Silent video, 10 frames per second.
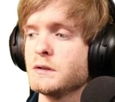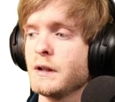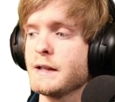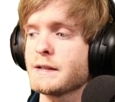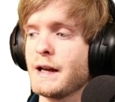
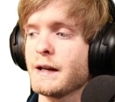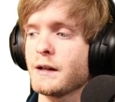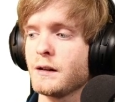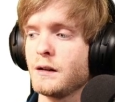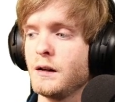is that
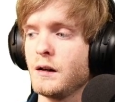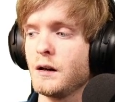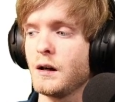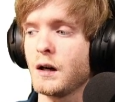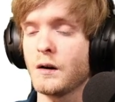
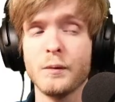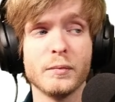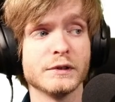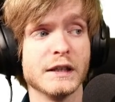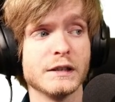our output
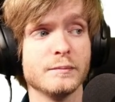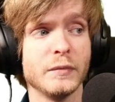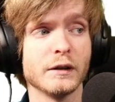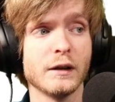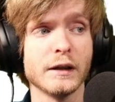says
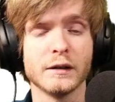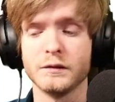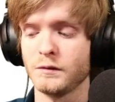button clicked.